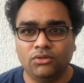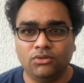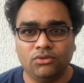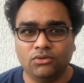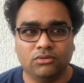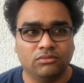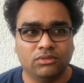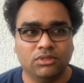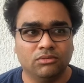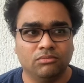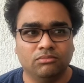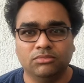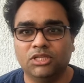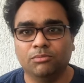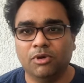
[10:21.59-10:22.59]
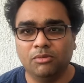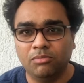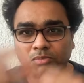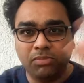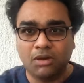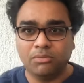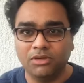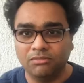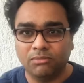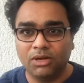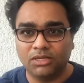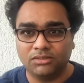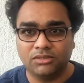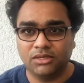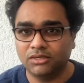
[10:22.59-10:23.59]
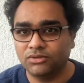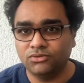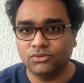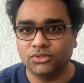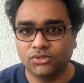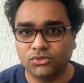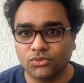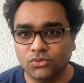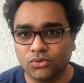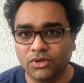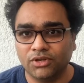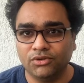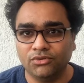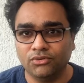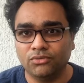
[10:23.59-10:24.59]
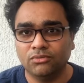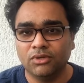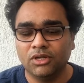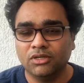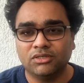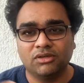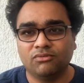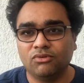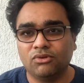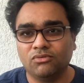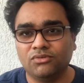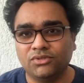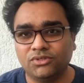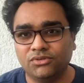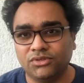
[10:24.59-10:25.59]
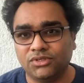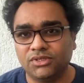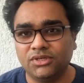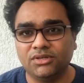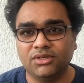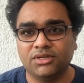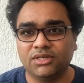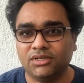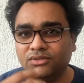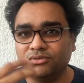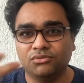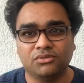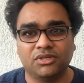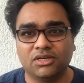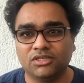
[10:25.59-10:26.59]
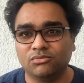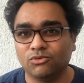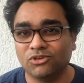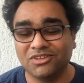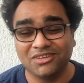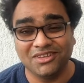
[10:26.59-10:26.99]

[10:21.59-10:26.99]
you the, the bubble, bubble burst and you just go and you someone offers you a cigarette and you start smoking